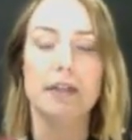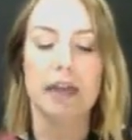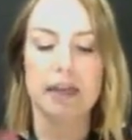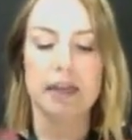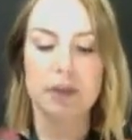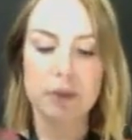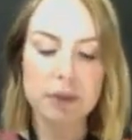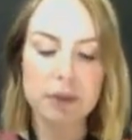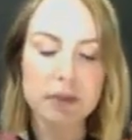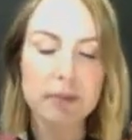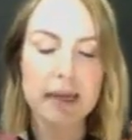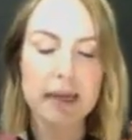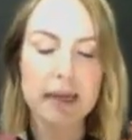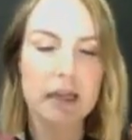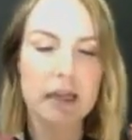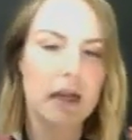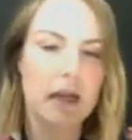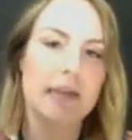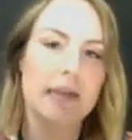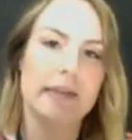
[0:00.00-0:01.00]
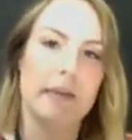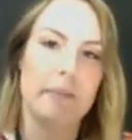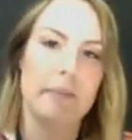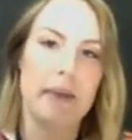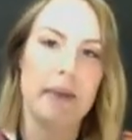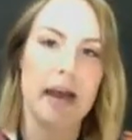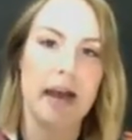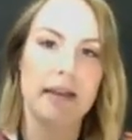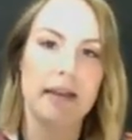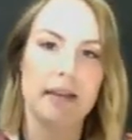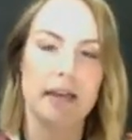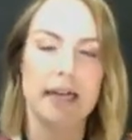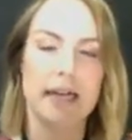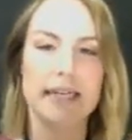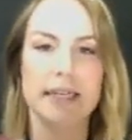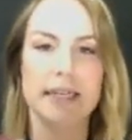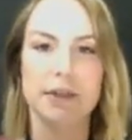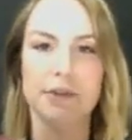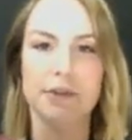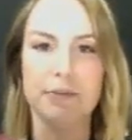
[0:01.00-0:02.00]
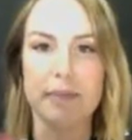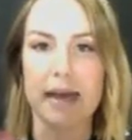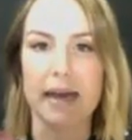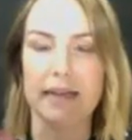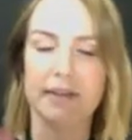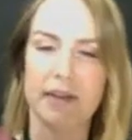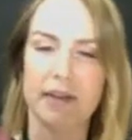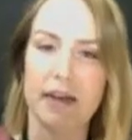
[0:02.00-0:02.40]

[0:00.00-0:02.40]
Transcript: I talked to my class about the idea of maths.